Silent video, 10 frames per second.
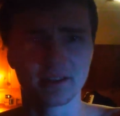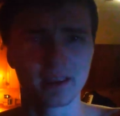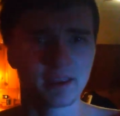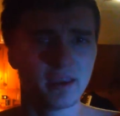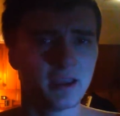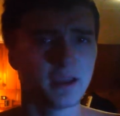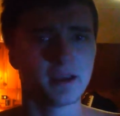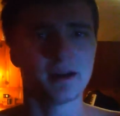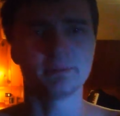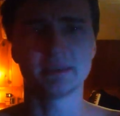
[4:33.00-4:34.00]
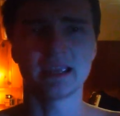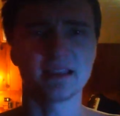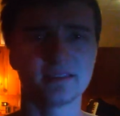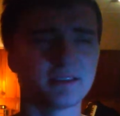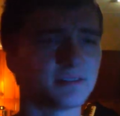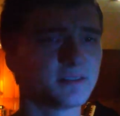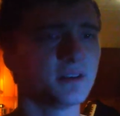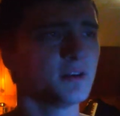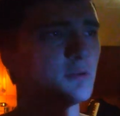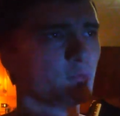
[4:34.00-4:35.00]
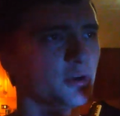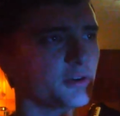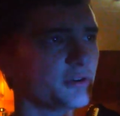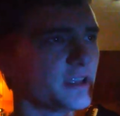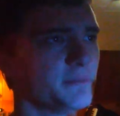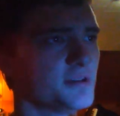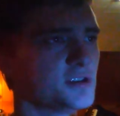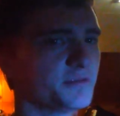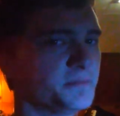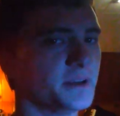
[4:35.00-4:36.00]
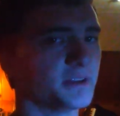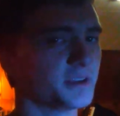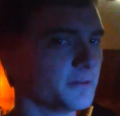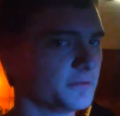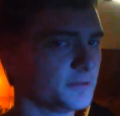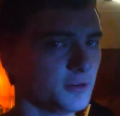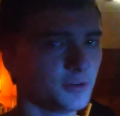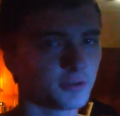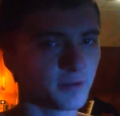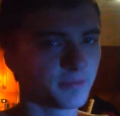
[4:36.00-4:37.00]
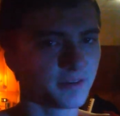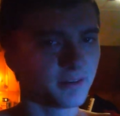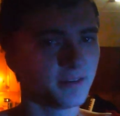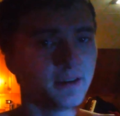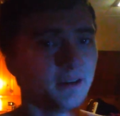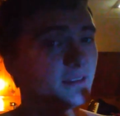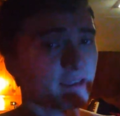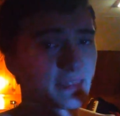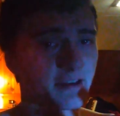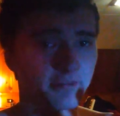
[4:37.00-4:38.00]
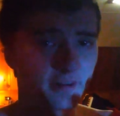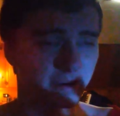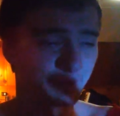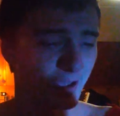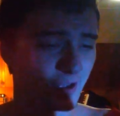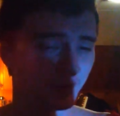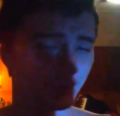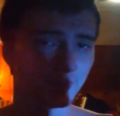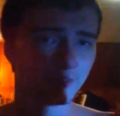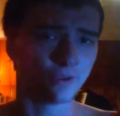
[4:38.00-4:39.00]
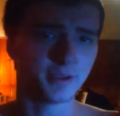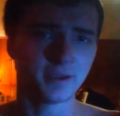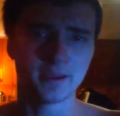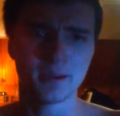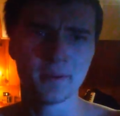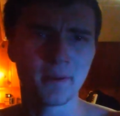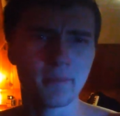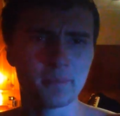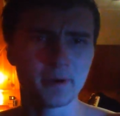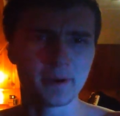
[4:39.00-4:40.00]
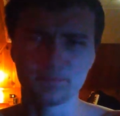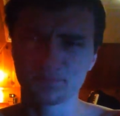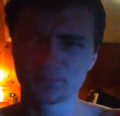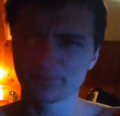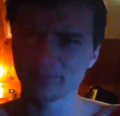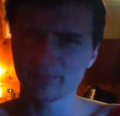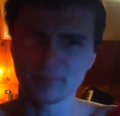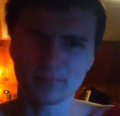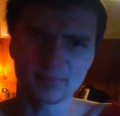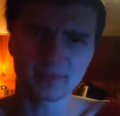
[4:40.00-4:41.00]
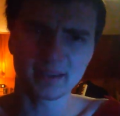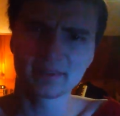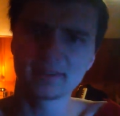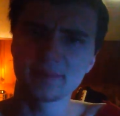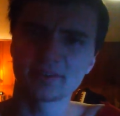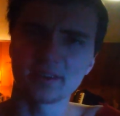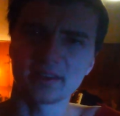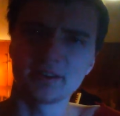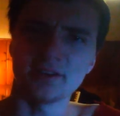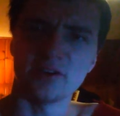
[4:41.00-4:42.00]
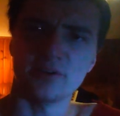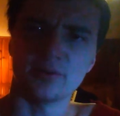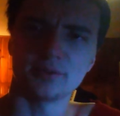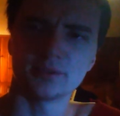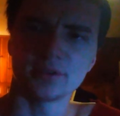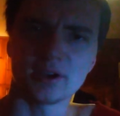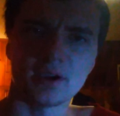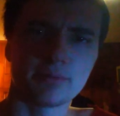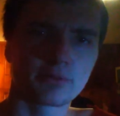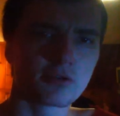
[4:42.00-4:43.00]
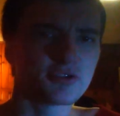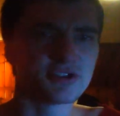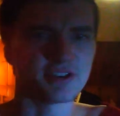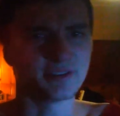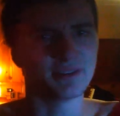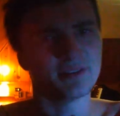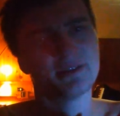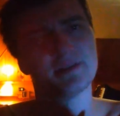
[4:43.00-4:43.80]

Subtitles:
is to, like, obtain this weird image of being a tough dude or something. Like, that fucking matters. But it seems like, you know, approaching,